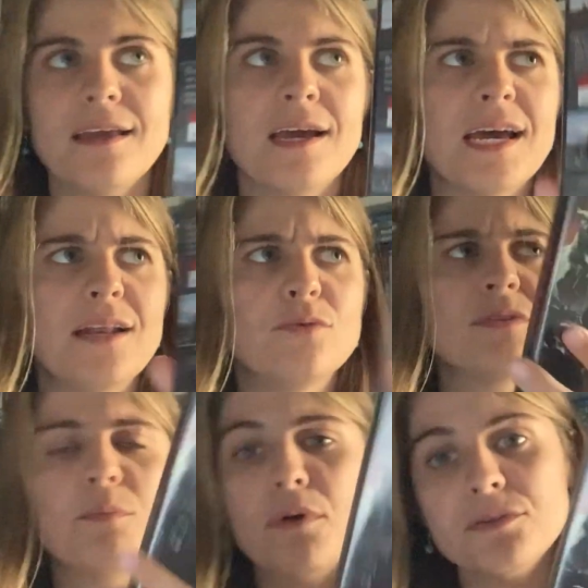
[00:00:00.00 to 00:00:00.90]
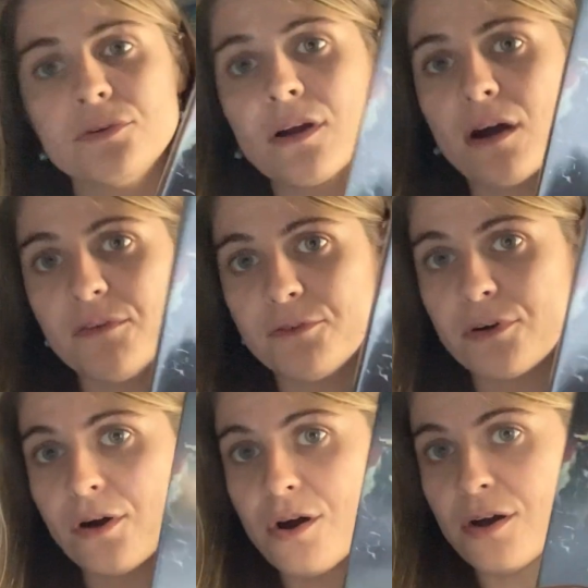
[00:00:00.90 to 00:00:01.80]
I looked up other cover
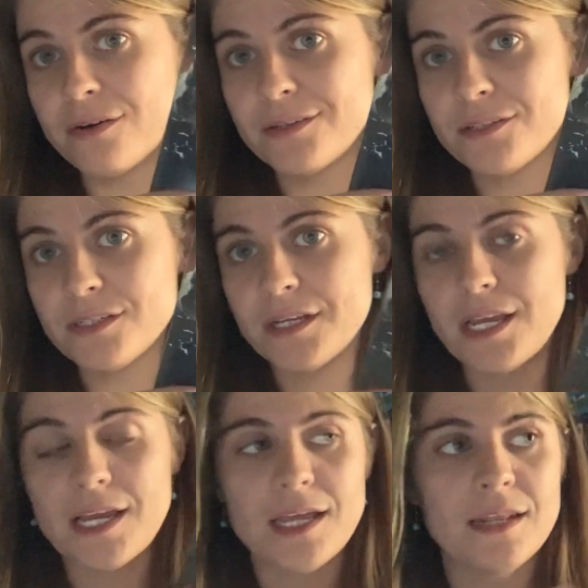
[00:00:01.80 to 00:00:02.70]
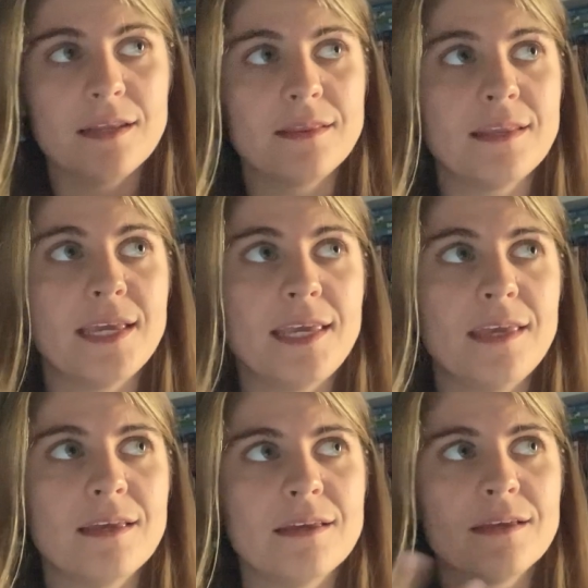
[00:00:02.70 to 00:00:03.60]
art, and
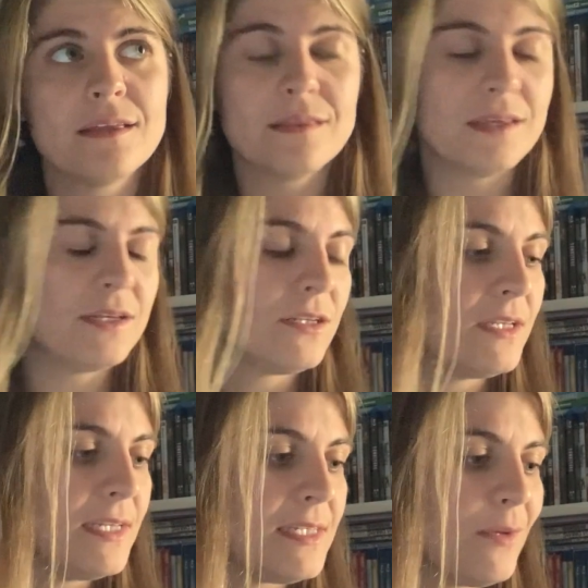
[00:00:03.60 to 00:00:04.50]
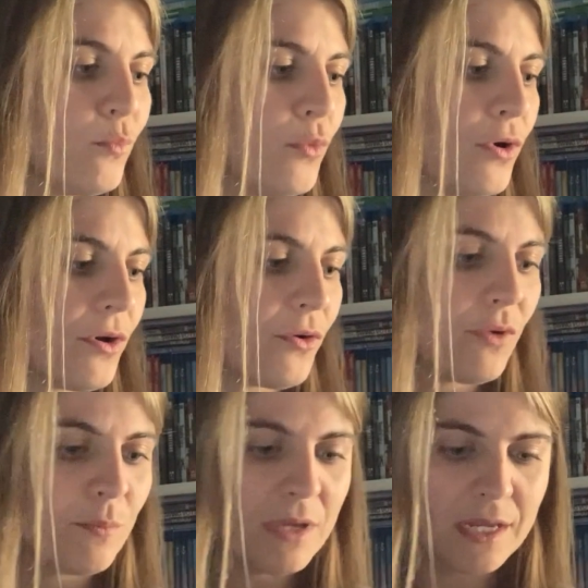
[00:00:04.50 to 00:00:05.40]
they seem more
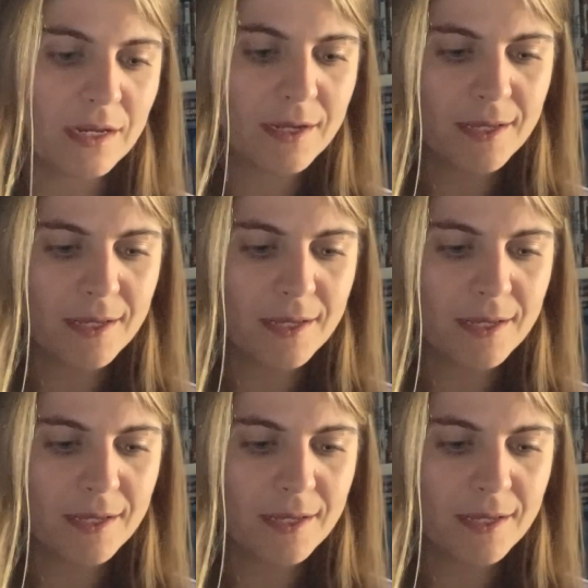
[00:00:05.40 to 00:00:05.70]
gripping.